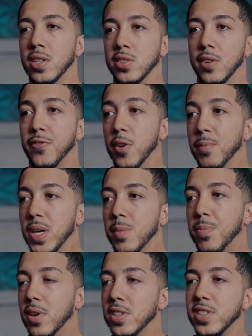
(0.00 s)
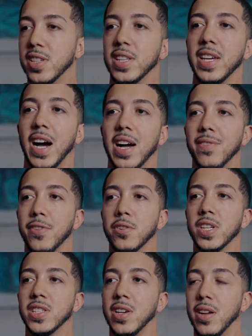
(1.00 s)
So for me personally, I
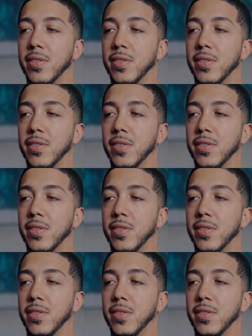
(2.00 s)
focus on